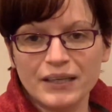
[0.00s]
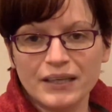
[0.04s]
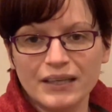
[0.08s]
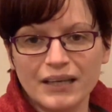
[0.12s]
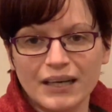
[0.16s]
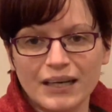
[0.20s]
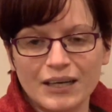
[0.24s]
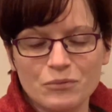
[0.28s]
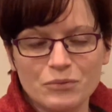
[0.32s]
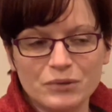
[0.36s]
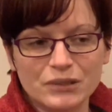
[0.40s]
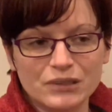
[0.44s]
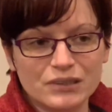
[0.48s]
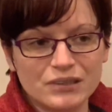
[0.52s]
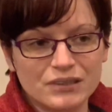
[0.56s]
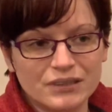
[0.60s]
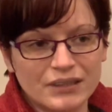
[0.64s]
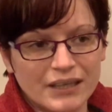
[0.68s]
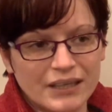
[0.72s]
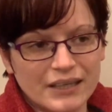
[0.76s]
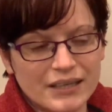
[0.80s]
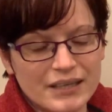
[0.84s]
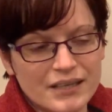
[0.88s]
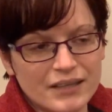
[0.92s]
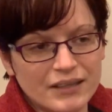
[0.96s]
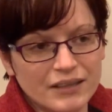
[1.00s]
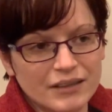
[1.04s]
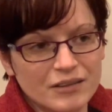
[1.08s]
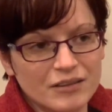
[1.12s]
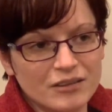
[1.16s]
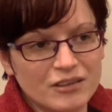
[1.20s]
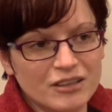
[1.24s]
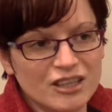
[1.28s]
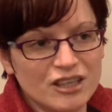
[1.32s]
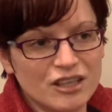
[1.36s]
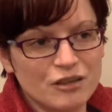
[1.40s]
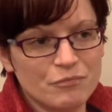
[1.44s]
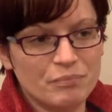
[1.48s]
I will say
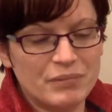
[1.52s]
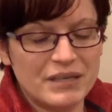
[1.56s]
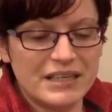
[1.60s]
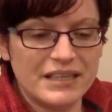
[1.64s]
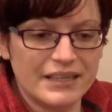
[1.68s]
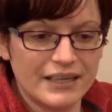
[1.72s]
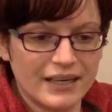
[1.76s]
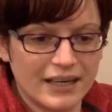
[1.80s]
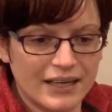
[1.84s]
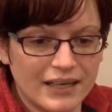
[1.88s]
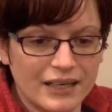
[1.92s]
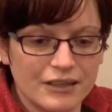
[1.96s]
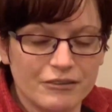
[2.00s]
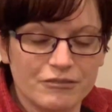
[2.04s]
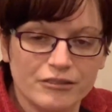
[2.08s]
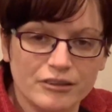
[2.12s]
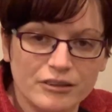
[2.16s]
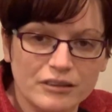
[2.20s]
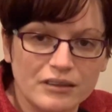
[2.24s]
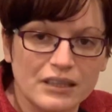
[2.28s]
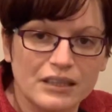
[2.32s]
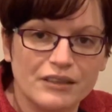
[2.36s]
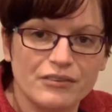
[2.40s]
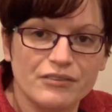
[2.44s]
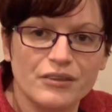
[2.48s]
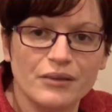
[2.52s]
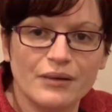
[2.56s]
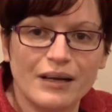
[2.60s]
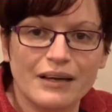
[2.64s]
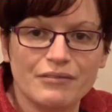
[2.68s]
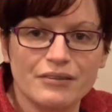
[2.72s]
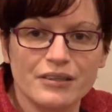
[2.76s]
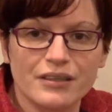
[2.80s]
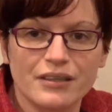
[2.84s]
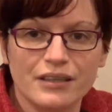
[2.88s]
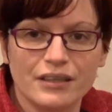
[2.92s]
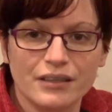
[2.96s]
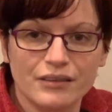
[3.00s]
be careful if you
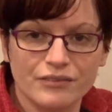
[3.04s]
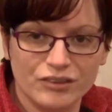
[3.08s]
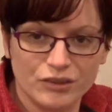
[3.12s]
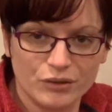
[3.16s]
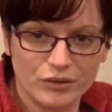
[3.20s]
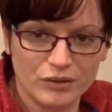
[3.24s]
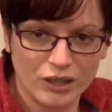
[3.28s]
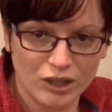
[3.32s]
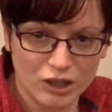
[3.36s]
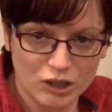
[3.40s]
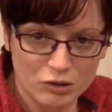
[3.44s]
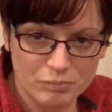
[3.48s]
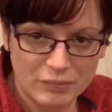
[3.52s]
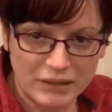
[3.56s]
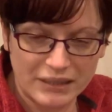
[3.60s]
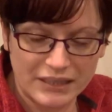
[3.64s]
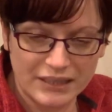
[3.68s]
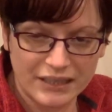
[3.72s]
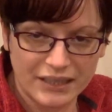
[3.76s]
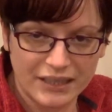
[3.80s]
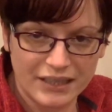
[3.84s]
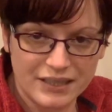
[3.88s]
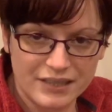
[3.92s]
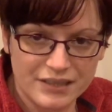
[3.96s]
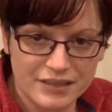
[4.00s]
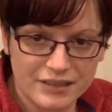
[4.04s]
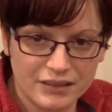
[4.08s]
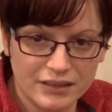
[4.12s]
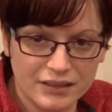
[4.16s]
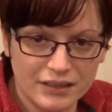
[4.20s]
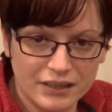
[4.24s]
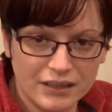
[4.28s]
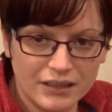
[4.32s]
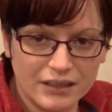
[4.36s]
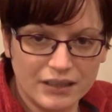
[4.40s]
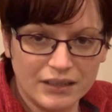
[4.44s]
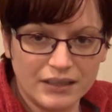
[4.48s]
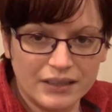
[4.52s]
ever think of doing home medication.
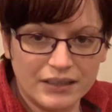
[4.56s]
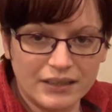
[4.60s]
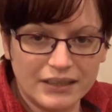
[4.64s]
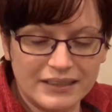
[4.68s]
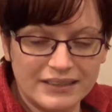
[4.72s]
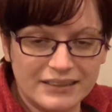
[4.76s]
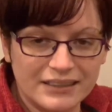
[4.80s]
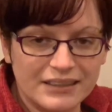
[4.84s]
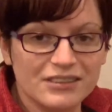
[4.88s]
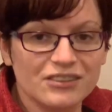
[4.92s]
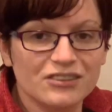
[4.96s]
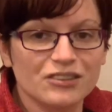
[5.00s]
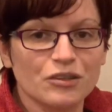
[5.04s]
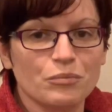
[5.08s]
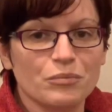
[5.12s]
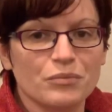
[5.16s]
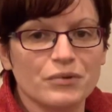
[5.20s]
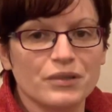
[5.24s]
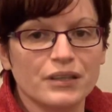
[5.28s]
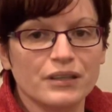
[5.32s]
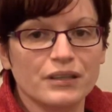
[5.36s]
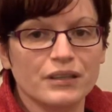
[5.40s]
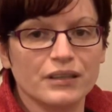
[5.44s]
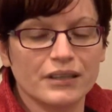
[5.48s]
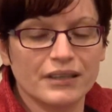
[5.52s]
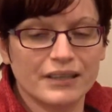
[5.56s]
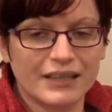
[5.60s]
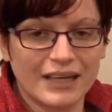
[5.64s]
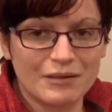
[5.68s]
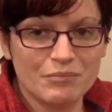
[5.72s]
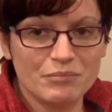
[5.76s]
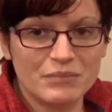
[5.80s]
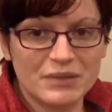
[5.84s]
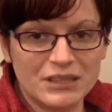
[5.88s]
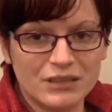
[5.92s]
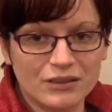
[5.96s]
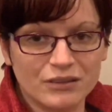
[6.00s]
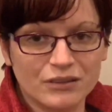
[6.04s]
It is something that
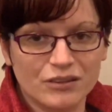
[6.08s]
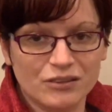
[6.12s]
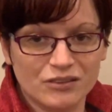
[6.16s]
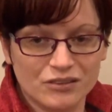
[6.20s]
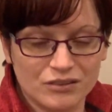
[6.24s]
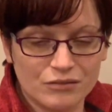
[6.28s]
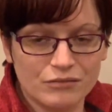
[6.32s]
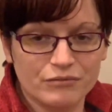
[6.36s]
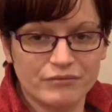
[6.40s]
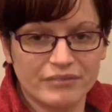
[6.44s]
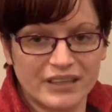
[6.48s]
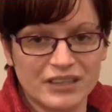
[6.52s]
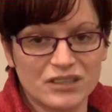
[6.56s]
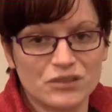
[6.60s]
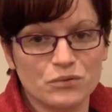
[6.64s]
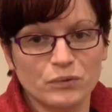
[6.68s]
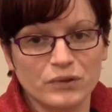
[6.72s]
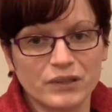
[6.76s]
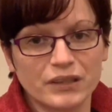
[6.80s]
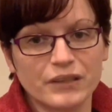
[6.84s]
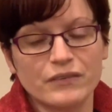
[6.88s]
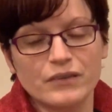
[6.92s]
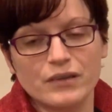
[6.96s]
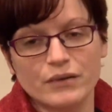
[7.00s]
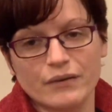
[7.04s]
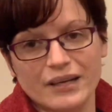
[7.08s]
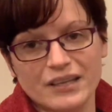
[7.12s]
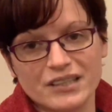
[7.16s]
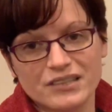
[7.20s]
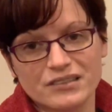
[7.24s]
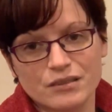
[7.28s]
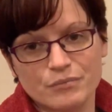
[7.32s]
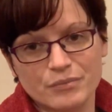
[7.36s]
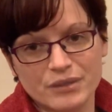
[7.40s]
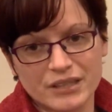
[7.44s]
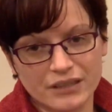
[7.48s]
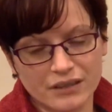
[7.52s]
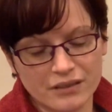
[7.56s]
can be done, and some vets will give you
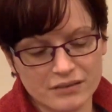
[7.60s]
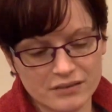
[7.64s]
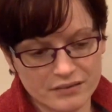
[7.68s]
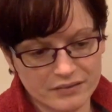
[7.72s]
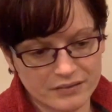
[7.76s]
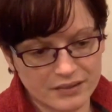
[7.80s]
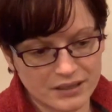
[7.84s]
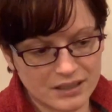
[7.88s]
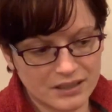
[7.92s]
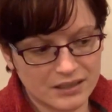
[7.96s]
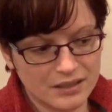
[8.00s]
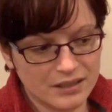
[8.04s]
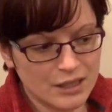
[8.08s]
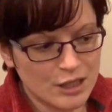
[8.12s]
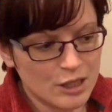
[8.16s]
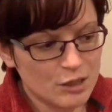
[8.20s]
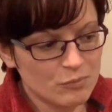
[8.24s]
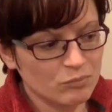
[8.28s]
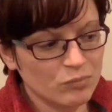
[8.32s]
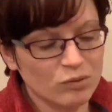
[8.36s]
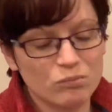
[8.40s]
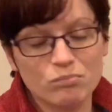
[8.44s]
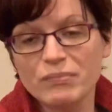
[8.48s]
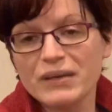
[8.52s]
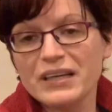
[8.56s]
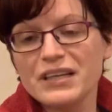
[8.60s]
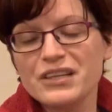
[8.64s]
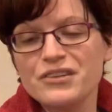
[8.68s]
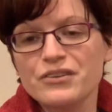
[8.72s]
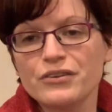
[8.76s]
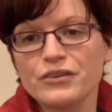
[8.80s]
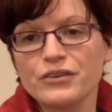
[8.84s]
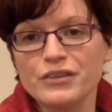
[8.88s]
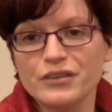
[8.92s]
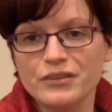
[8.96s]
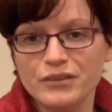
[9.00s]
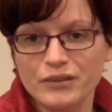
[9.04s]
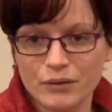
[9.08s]
extra because of that, but make
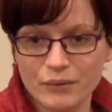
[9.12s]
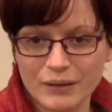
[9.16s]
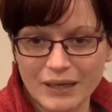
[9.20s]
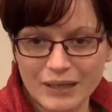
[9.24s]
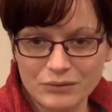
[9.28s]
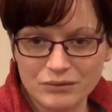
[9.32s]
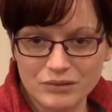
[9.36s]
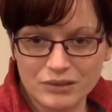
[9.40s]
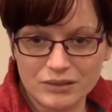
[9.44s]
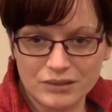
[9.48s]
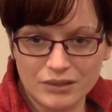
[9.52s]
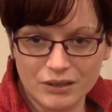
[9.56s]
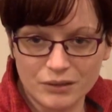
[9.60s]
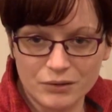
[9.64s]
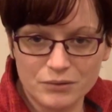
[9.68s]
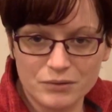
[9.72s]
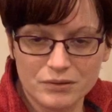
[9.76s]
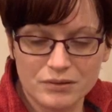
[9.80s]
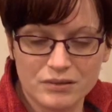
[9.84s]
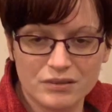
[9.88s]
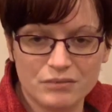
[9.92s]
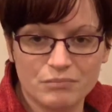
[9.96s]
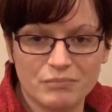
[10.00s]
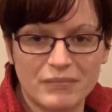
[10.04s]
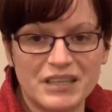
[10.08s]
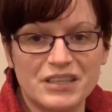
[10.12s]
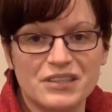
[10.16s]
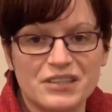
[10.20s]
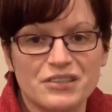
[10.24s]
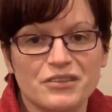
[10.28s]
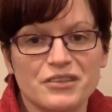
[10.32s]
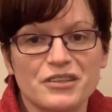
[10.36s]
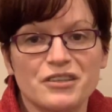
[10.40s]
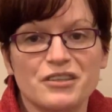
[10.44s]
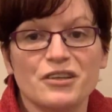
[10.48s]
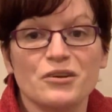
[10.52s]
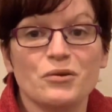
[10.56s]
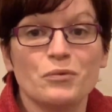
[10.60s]
sure you know how to dose, make sure
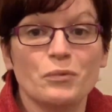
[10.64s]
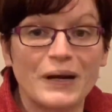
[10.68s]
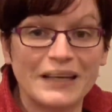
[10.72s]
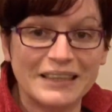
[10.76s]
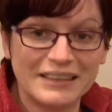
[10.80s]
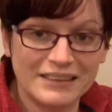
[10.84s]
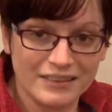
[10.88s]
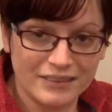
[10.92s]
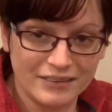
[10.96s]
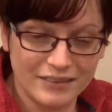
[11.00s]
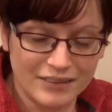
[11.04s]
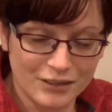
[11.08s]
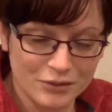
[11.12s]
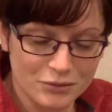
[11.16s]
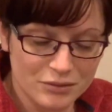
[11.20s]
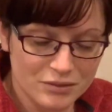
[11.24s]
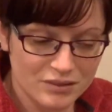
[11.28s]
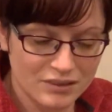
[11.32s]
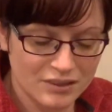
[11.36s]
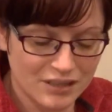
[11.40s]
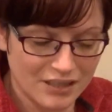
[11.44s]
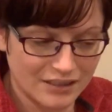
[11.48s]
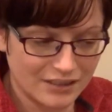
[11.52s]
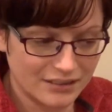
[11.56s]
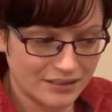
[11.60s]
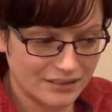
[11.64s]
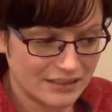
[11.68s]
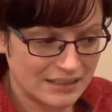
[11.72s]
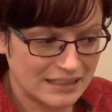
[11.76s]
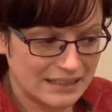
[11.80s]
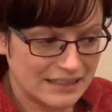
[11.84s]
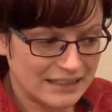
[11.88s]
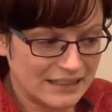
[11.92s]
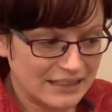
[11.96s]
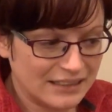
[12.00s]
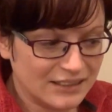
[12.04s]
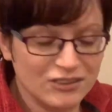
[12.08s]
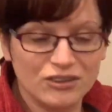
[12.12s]
you know when to dose, and
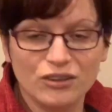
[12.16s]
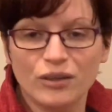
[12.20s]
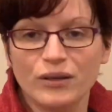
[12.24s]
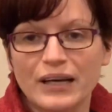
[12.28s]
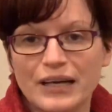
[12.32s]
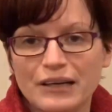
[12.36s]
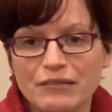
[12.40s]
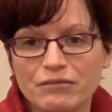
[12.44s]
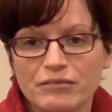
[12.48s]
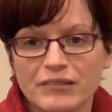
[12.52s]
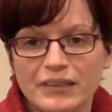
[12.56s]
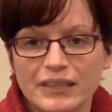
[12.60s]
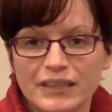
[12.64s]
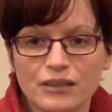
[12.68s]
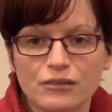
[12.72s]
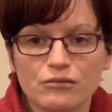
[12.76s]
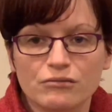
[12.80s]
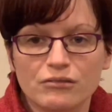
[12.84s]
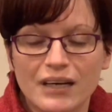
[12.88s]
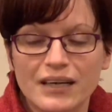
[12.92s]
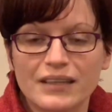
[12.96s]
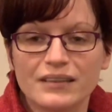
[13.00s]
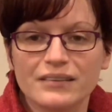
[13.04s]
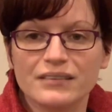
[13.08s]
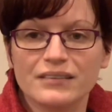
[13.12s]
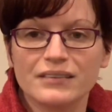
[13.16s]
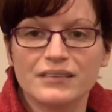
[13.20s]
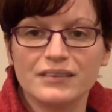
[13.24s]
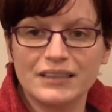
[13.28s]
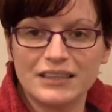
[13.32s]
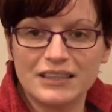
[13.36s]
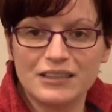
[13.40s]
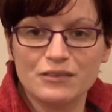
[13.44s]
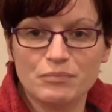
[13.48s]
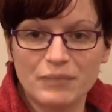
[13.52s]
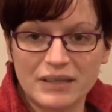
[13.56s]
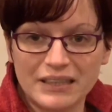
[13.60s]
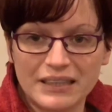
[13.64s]
not every ill rat
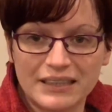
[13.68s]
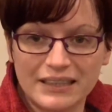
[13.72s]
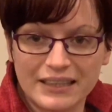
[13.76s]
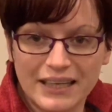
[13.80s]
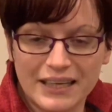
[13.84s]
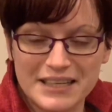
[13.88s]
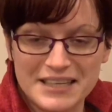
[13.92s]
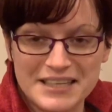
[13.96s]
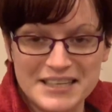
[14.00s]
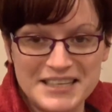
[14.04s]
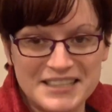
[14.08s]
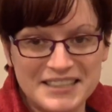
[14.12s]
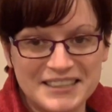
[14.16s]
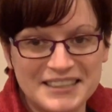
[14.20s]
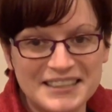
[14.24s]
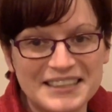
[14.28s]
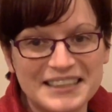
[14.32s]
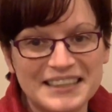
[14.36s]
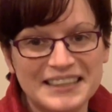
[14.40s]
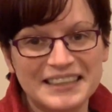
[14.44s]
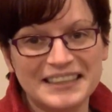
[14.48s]
needs medication.